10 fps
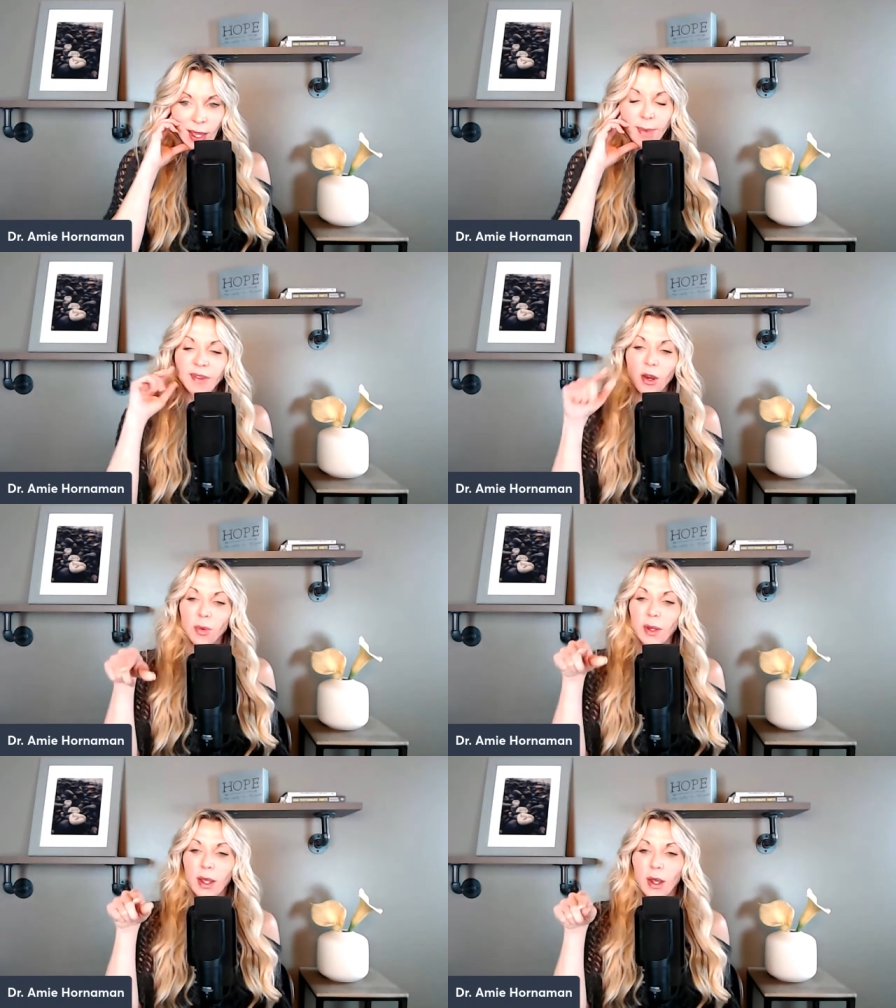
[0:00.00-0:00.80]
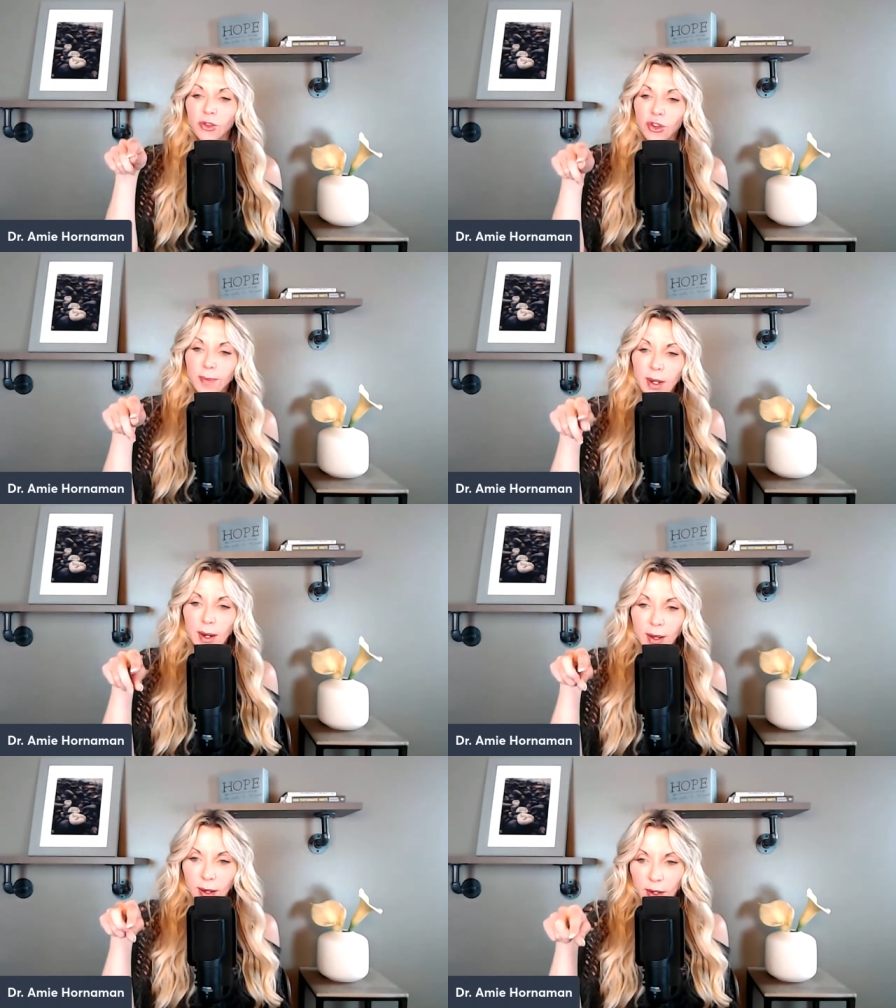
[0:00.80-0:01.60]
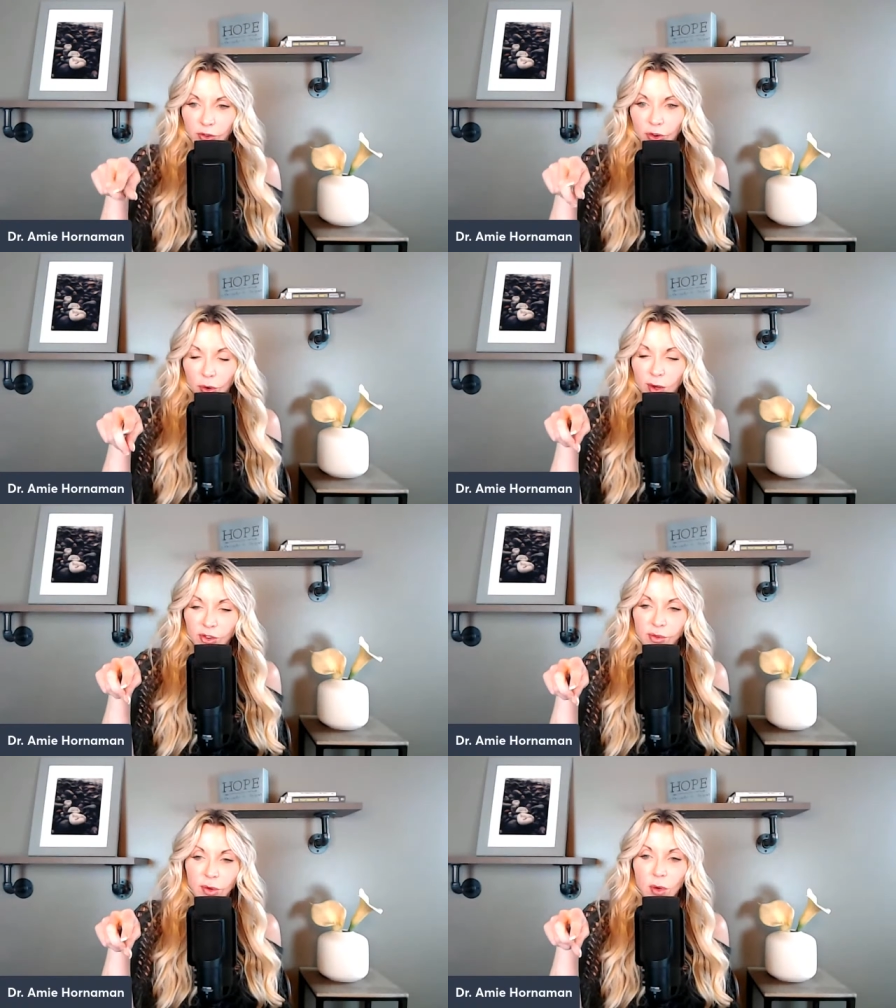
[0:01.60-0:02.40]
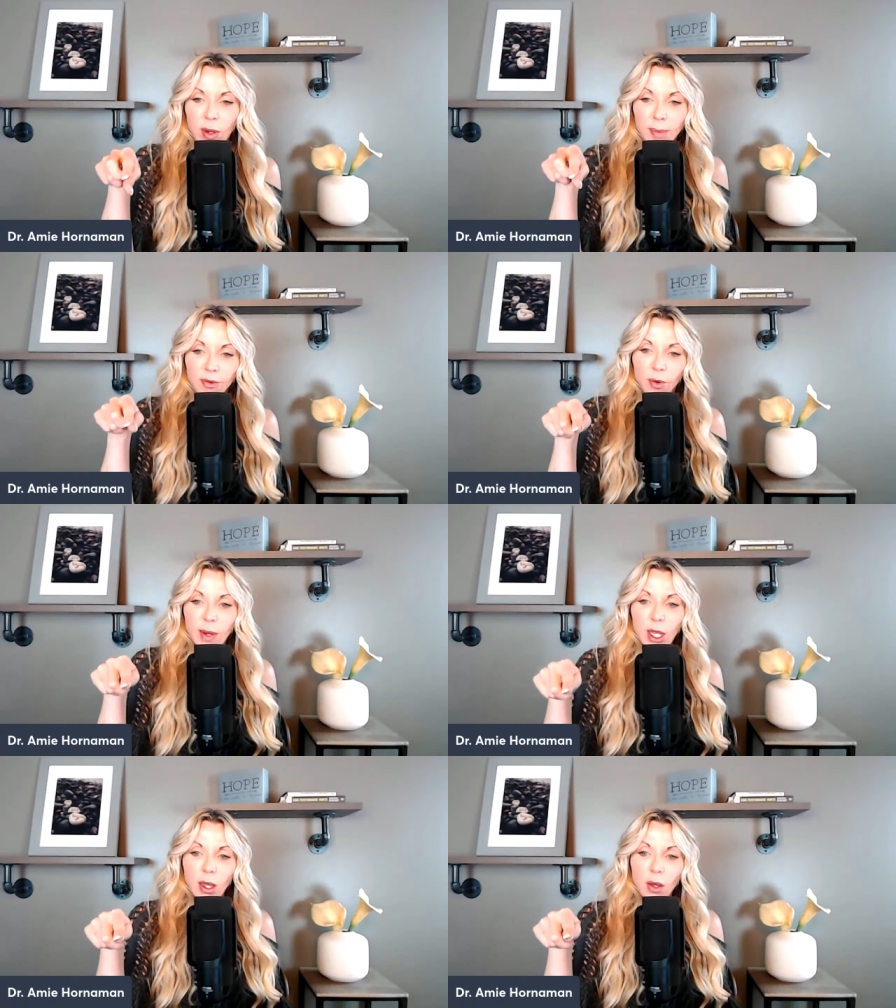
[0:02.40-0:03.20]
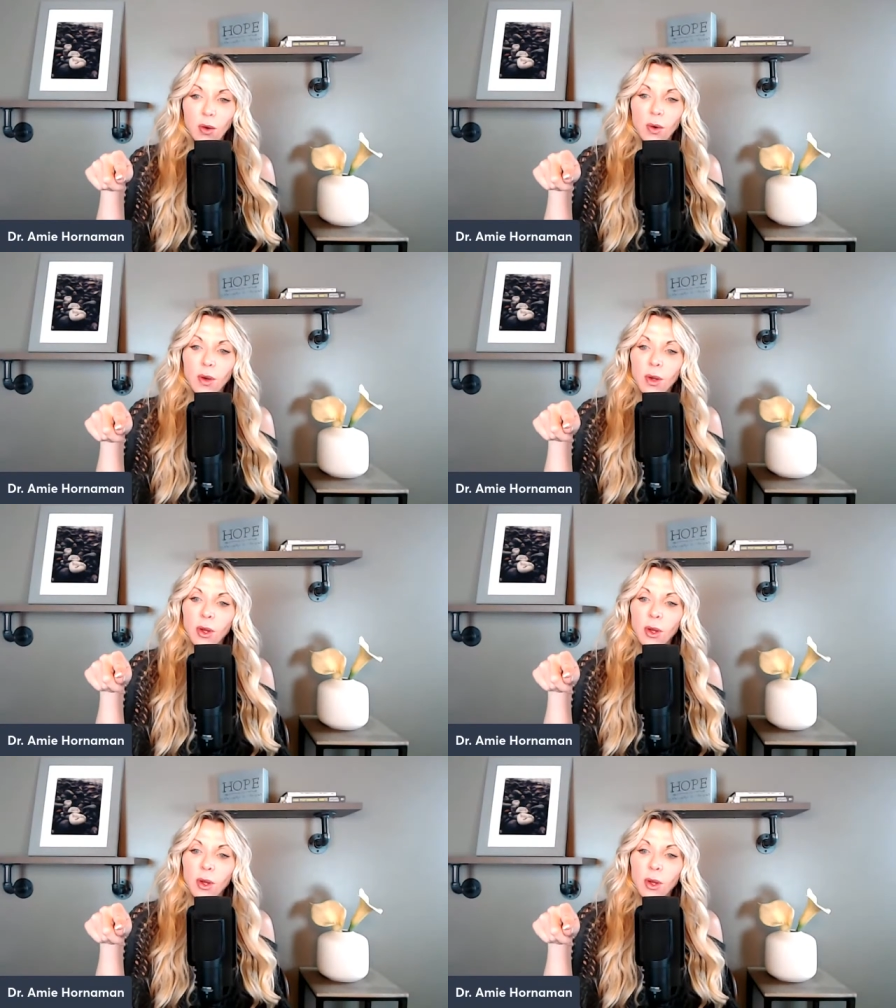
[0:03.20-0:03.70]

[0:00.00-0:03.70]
And this Kimberly, I'll jump in and answer your question real quick before we go.